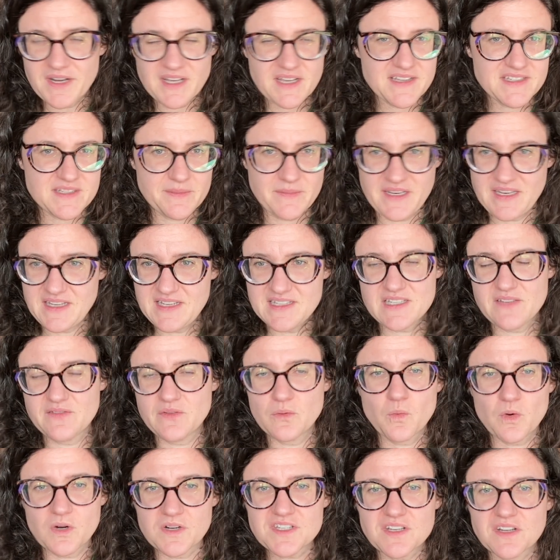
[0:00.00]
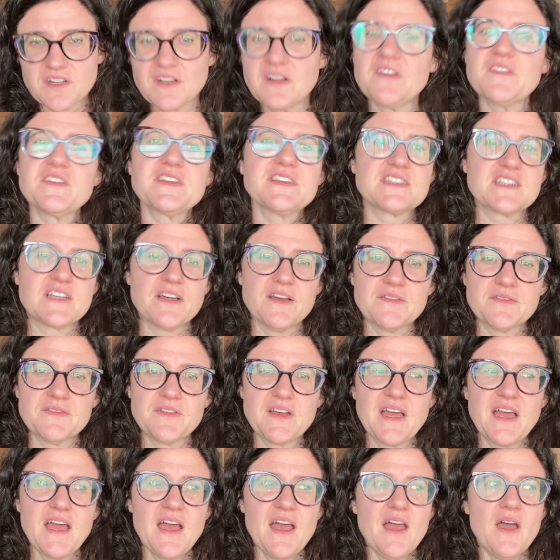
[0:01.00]
because, he's even worse on all this stuff.
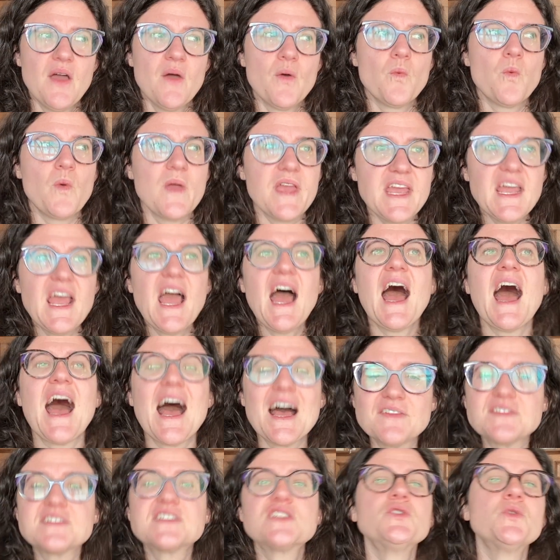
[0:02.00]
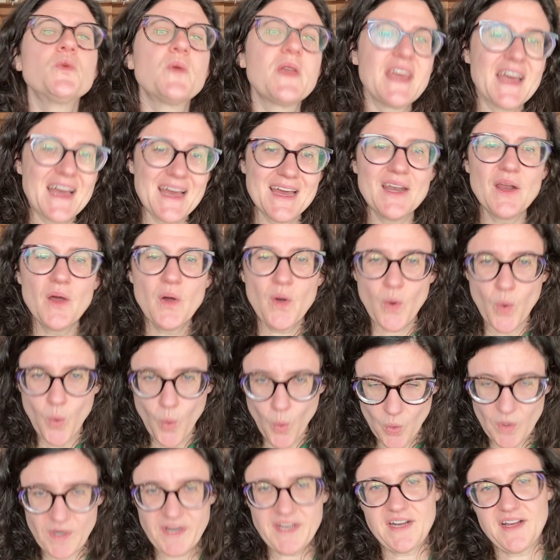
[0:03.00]
We have to get
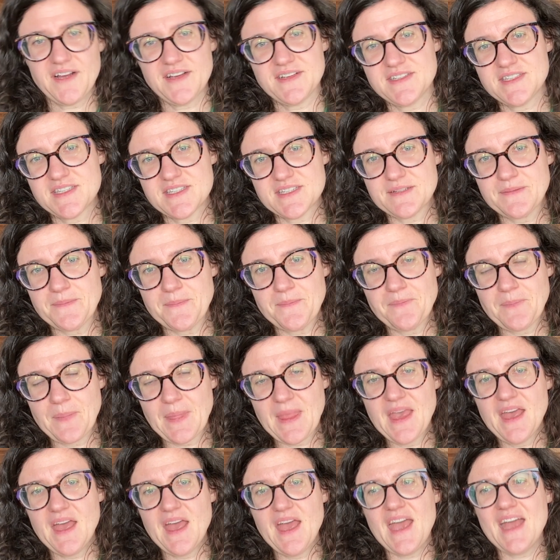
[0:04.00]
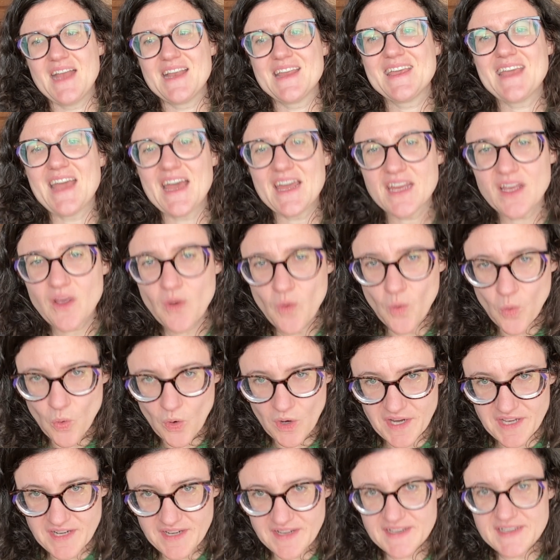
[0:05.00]
organized. And getting
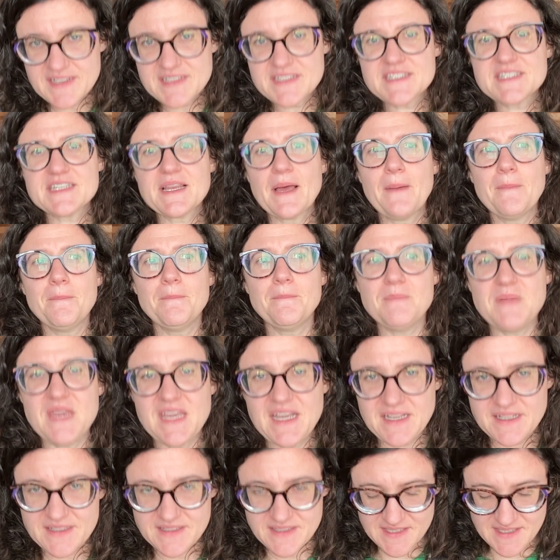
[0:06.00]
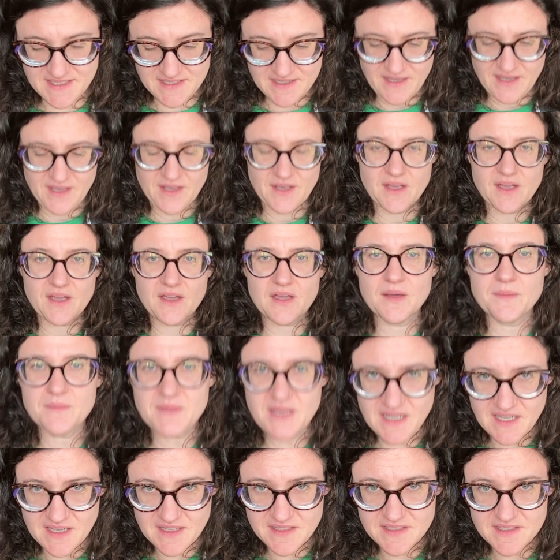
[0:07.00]
organized means
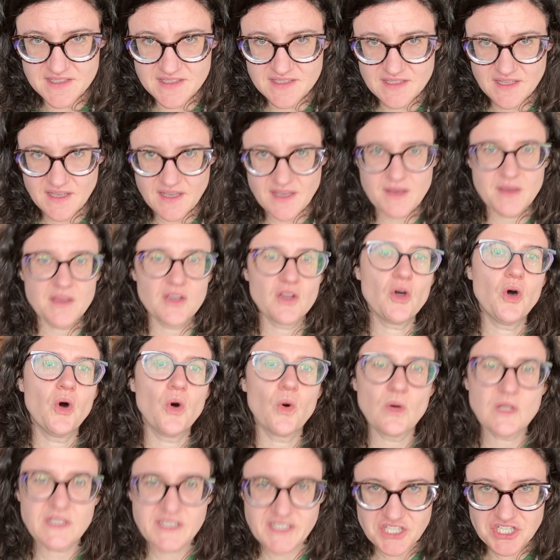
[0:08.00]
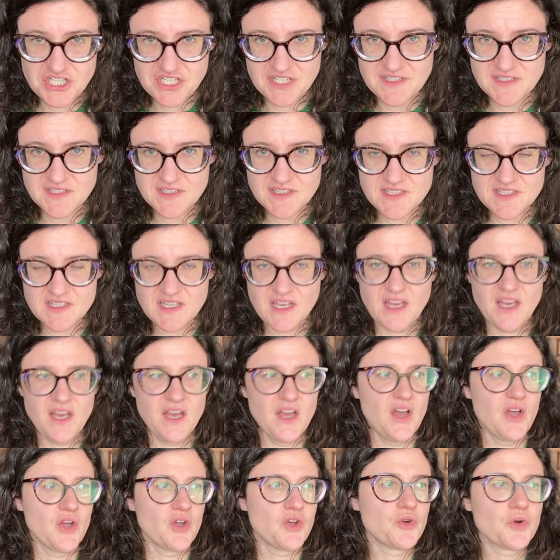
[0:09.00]
committees, coalitions,
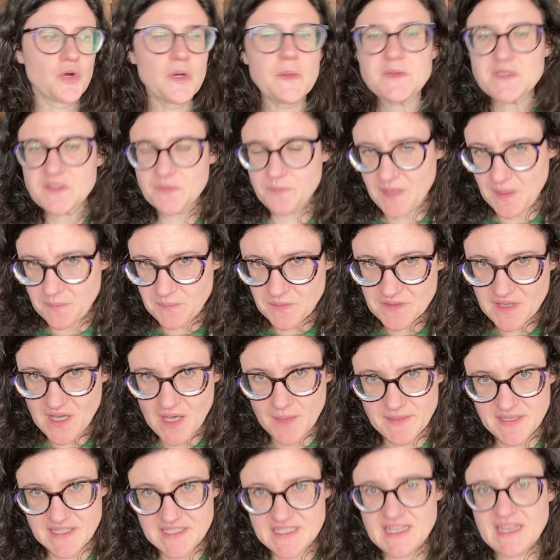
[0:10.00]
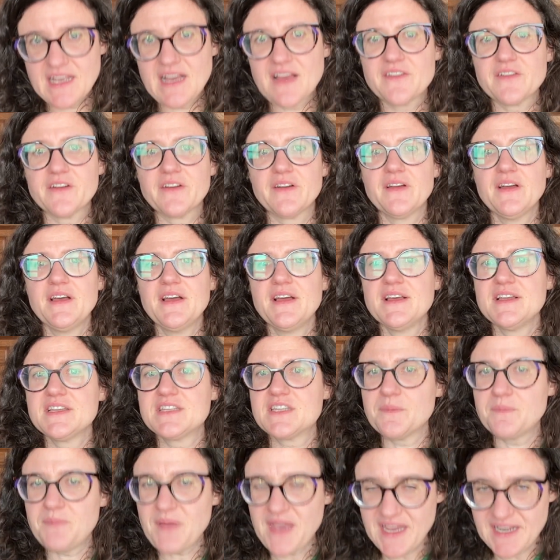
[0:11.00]
groups of people coming together,
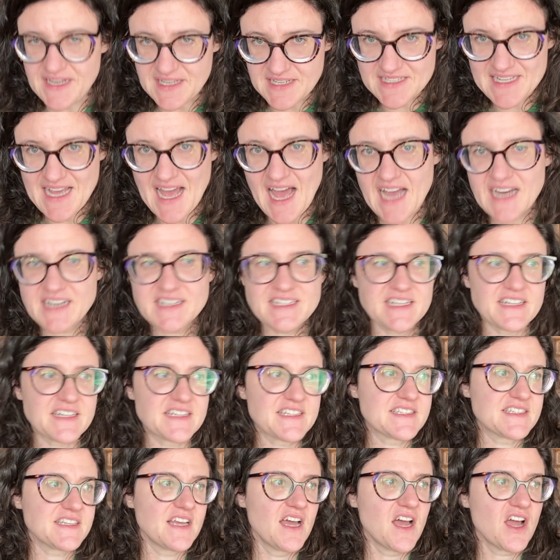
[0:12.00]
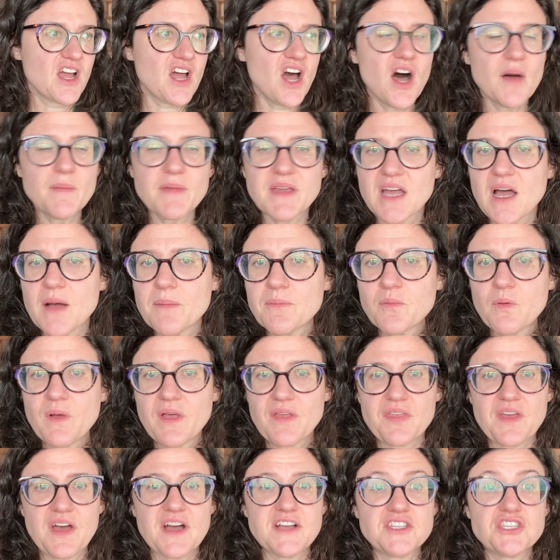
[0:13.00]
debating tactics, coming up
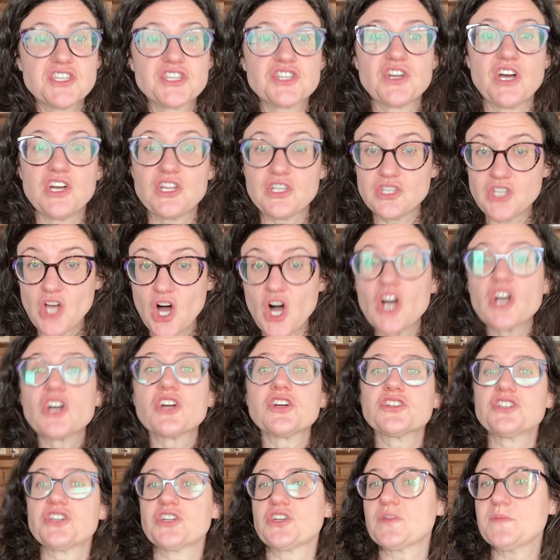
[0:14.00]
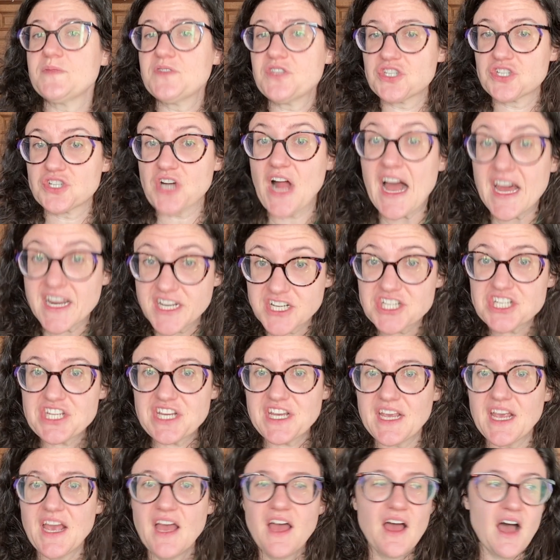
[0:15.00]
with a longer term
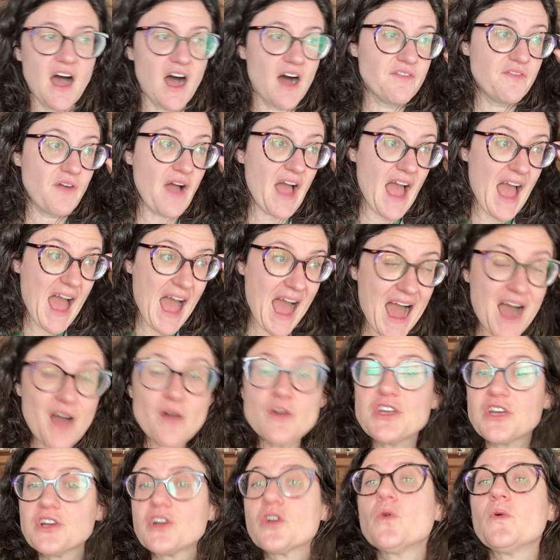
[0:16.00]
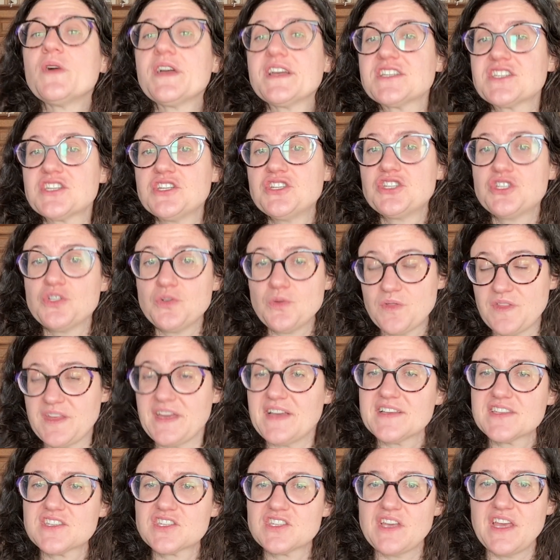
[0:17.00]
strategy of how you're going to do
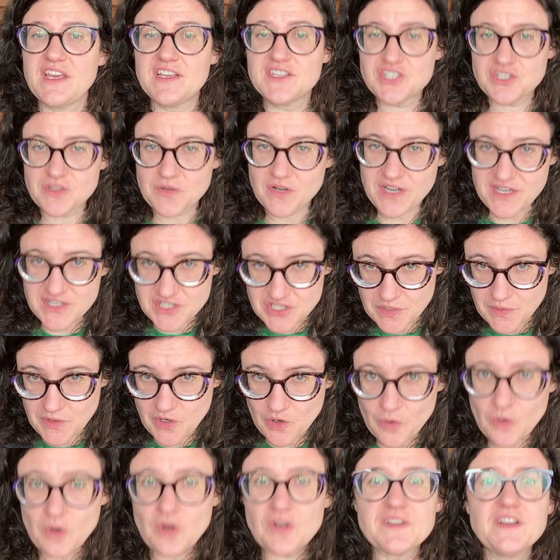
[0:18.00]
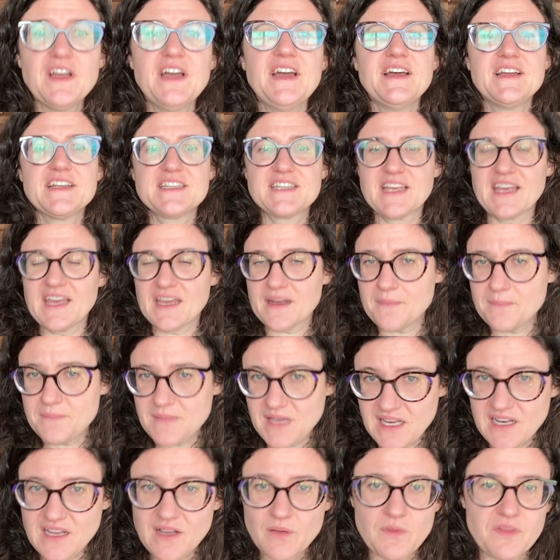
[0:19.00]
this. Is your goal to get a
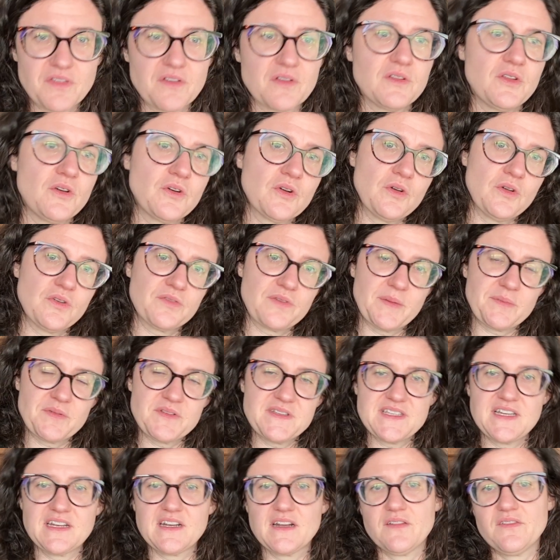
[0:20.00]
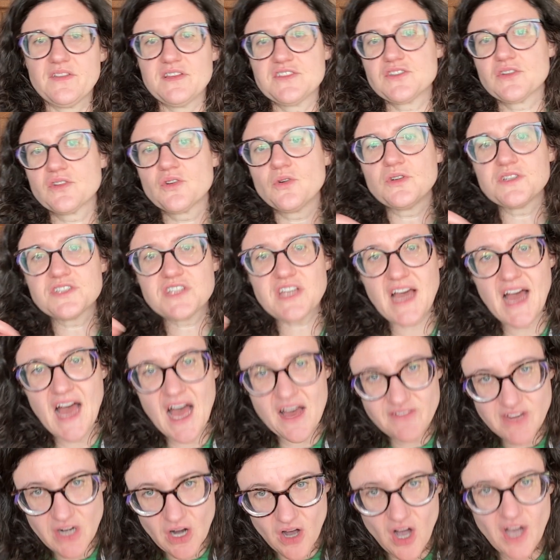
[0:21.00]
meeting with your local representative? Is your goal to
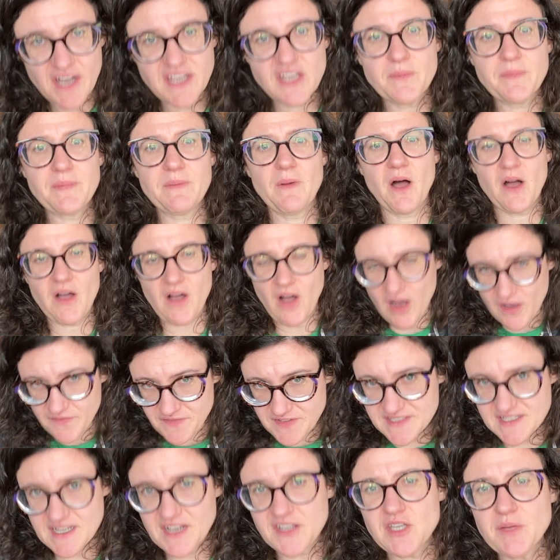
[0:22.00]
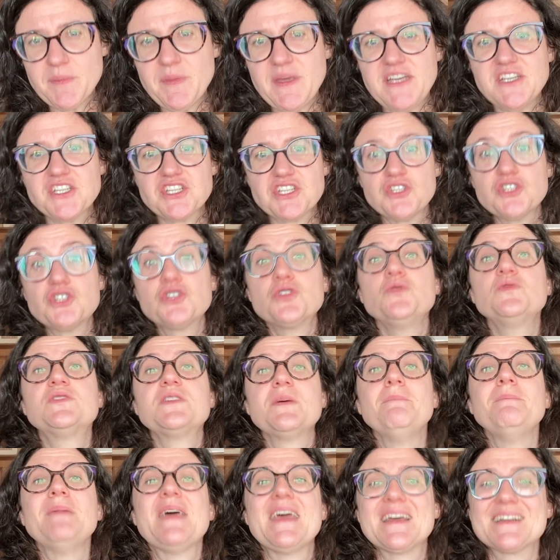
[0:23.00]
have an office occupation to
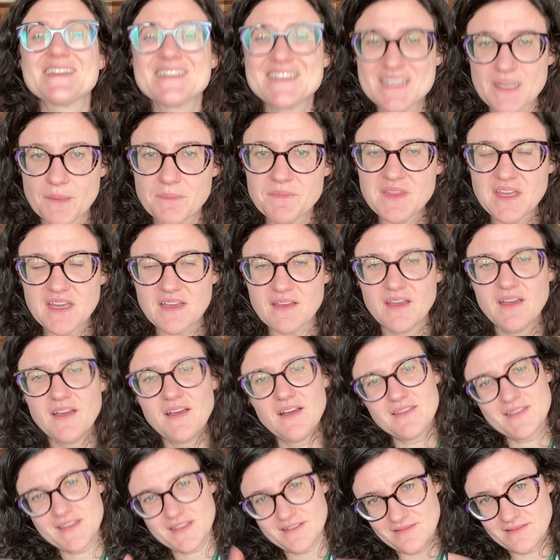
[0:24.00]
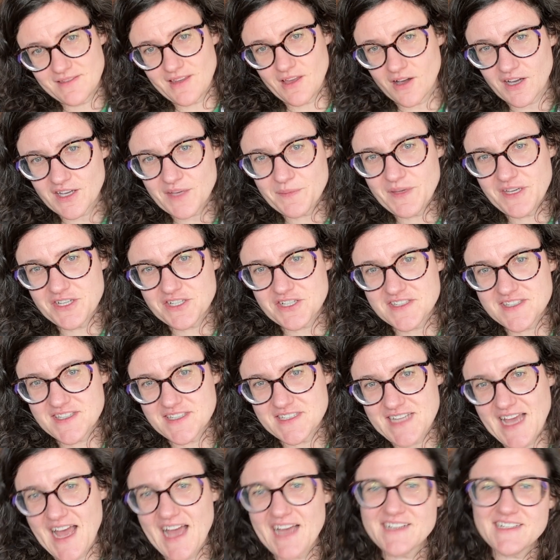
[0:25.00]
demand something? The occupation's the
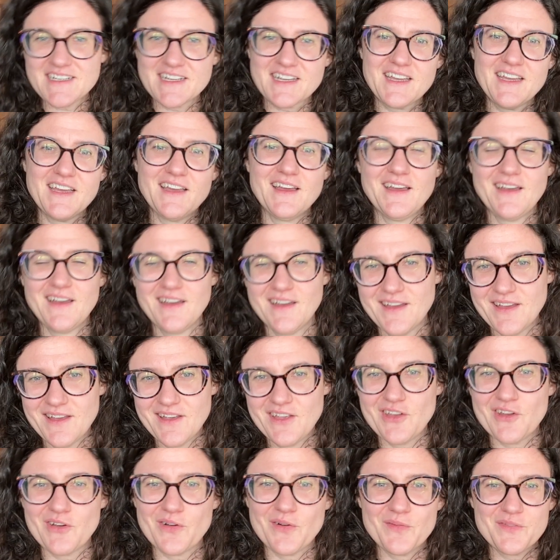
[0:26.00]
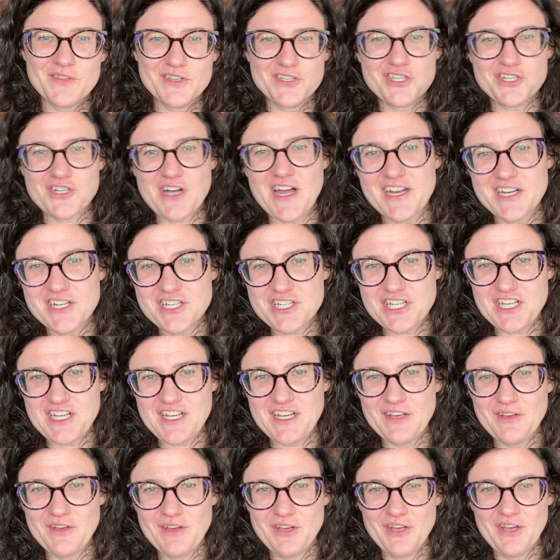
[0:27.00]
tactic, the
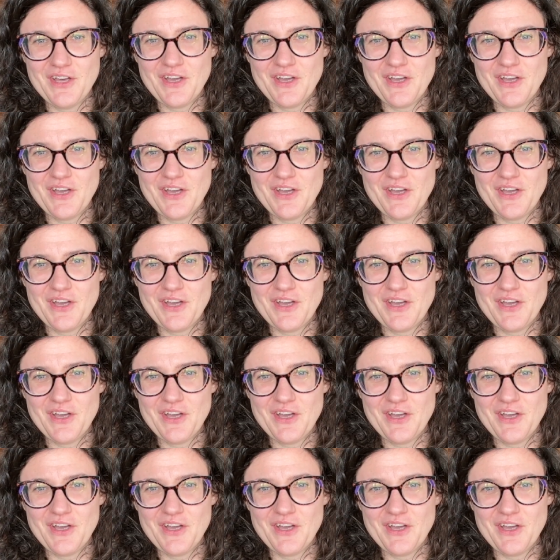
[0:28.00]
strategy